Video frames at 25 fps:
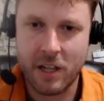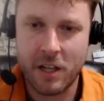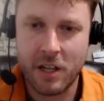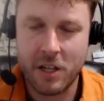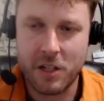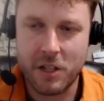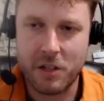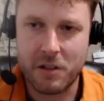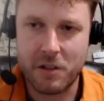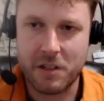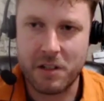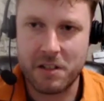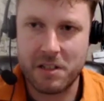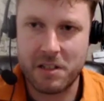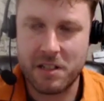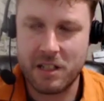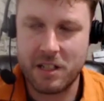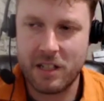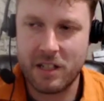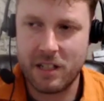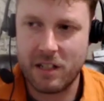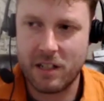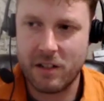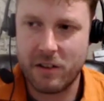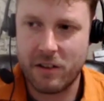you can
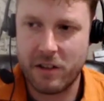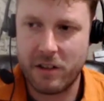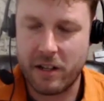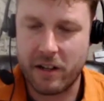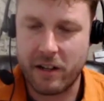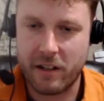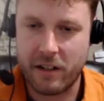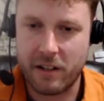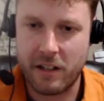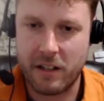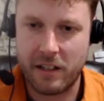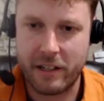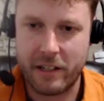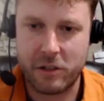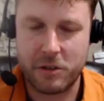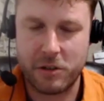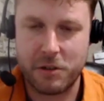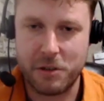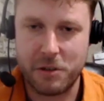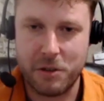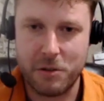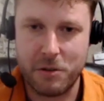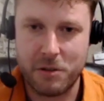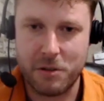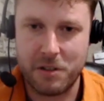see their electrical
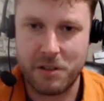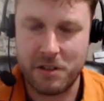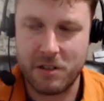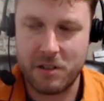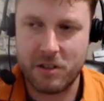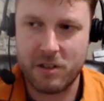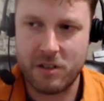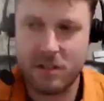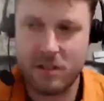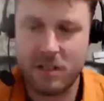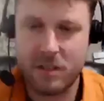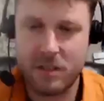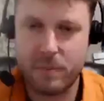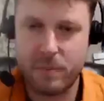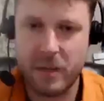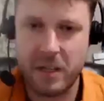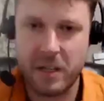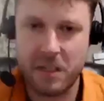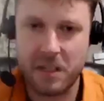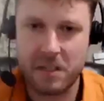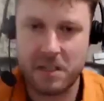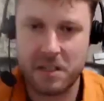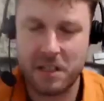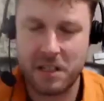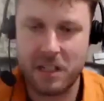usage spike
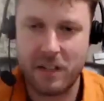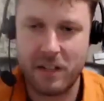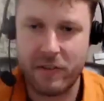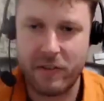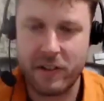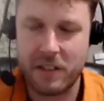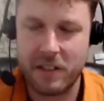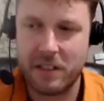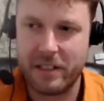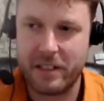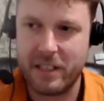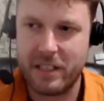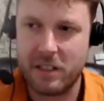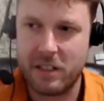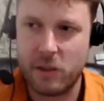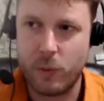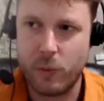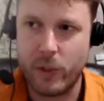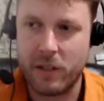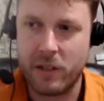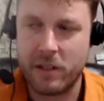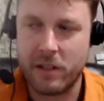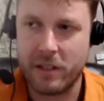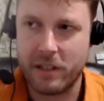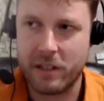significantly in the
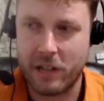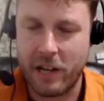winter,